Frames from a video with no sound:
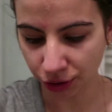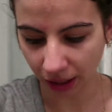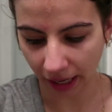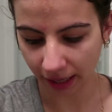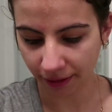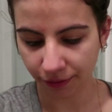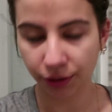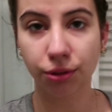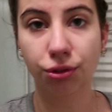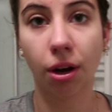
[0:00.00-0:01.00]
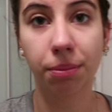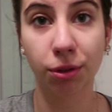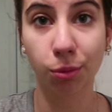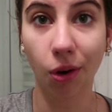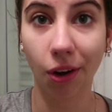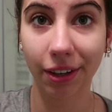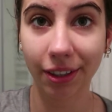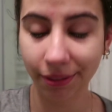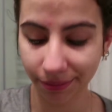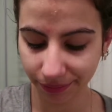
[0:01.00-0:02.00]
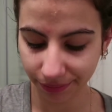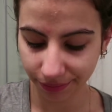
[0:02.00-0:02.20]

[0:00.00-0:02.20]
just add a few drops of water